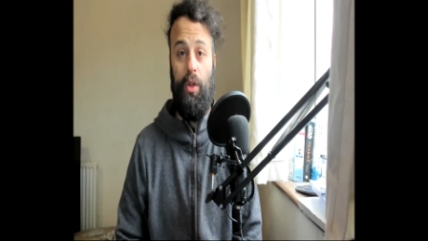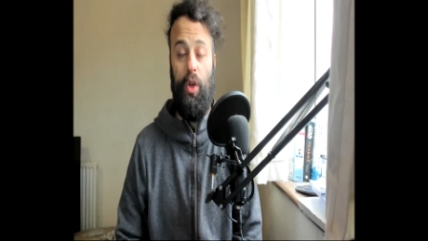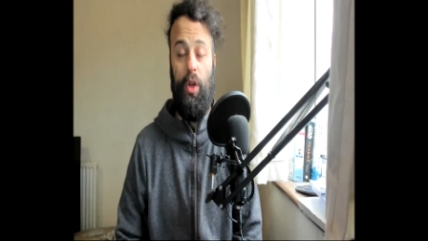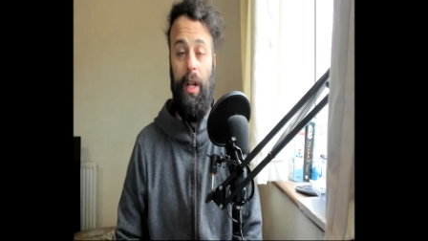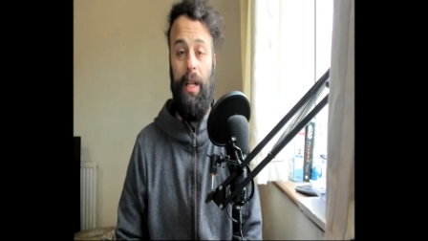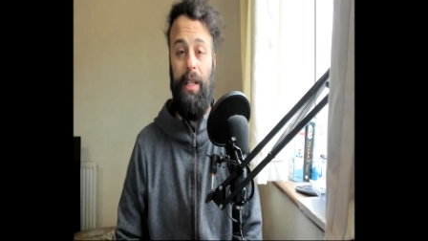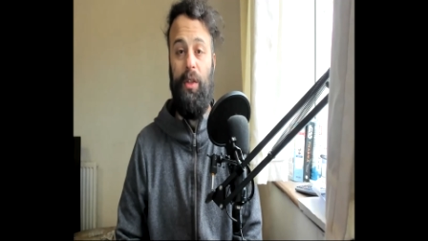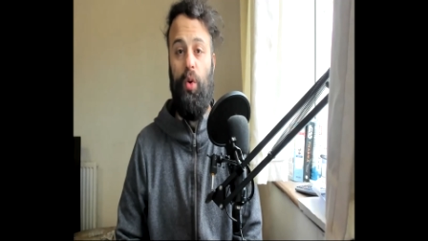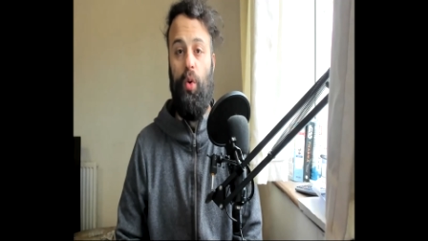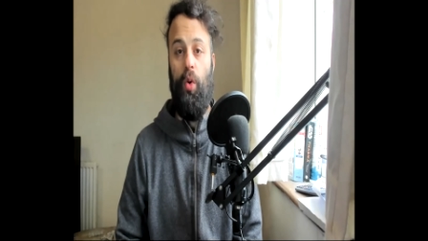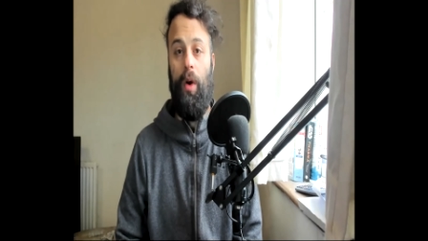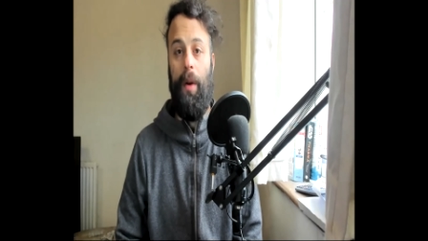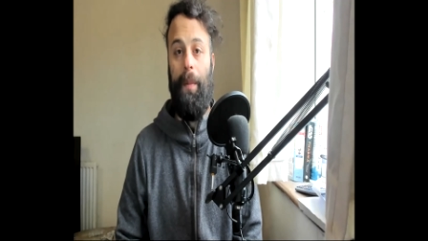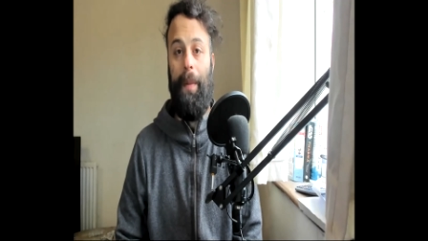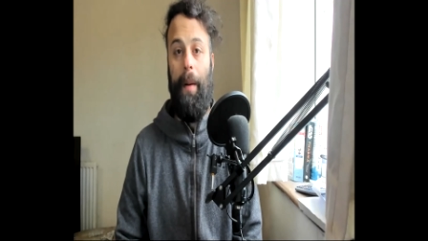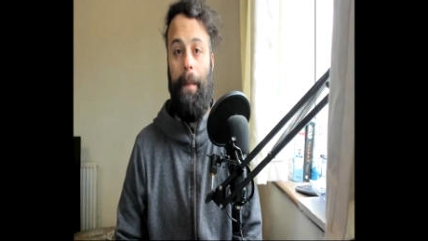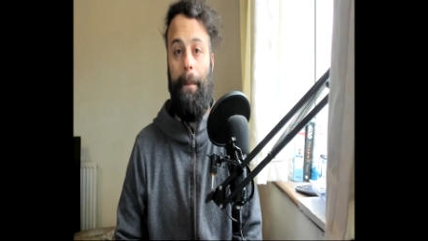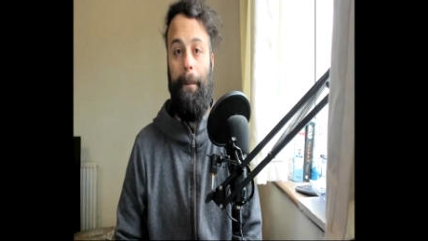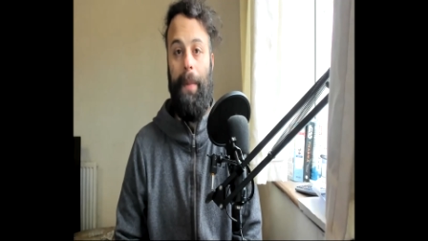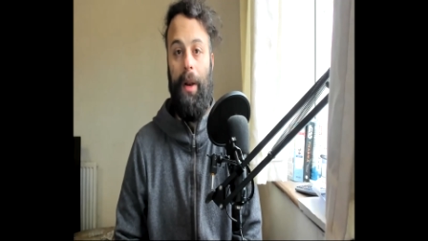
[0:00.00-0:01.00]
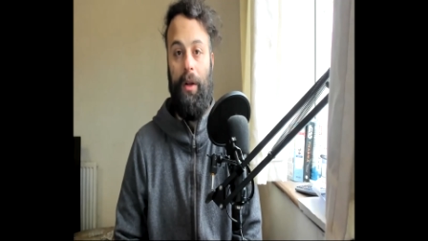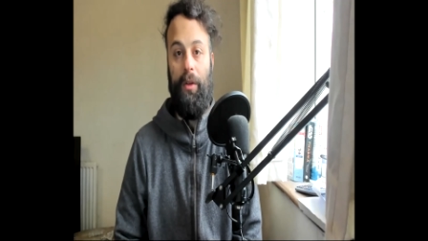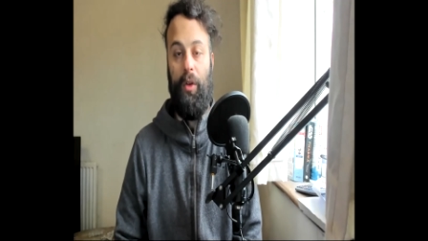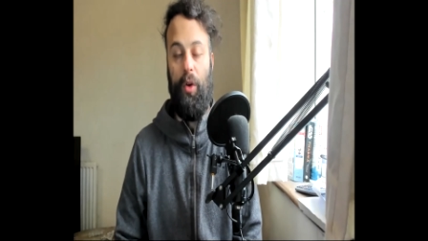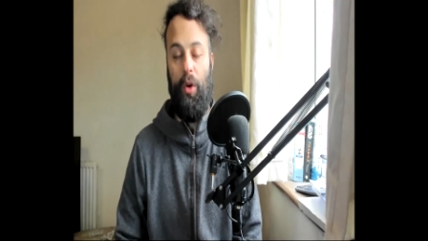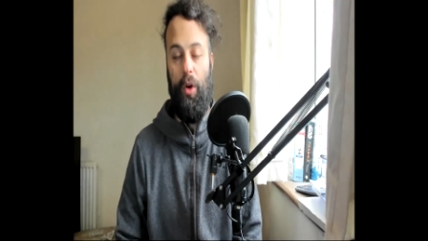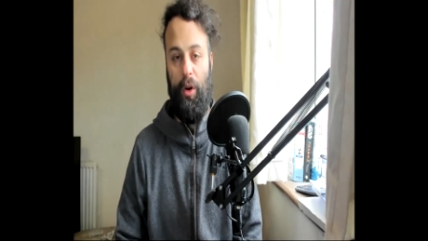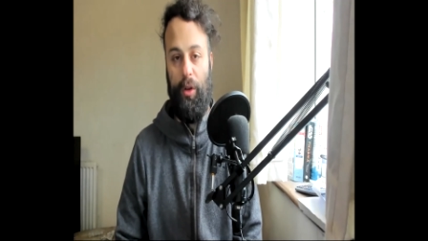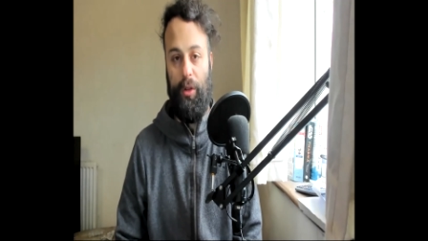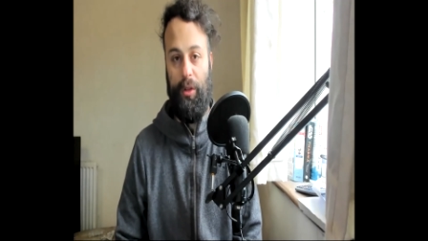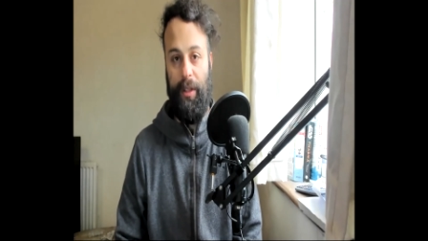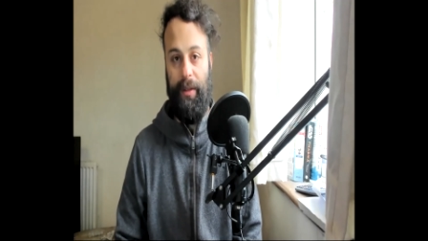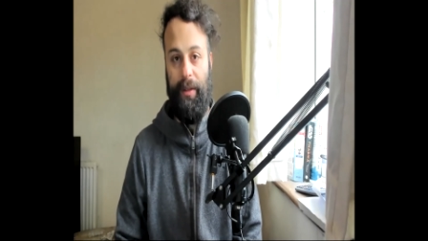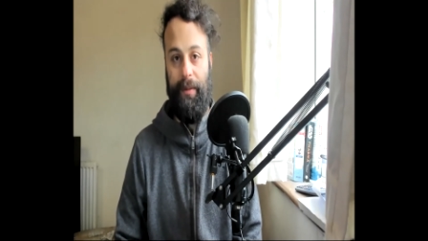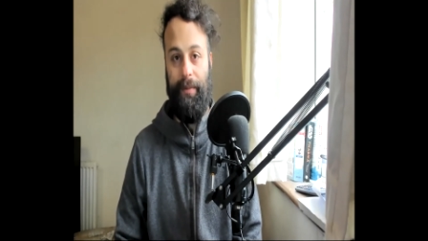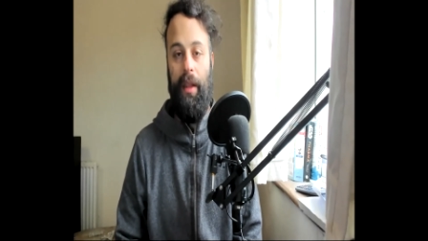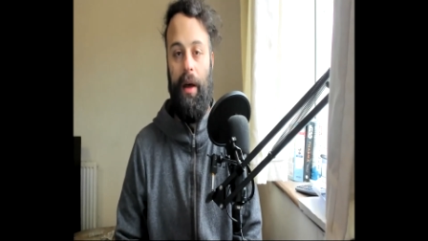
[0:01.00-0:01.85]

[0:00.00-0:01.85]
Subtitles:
So let's talk about blood clotting.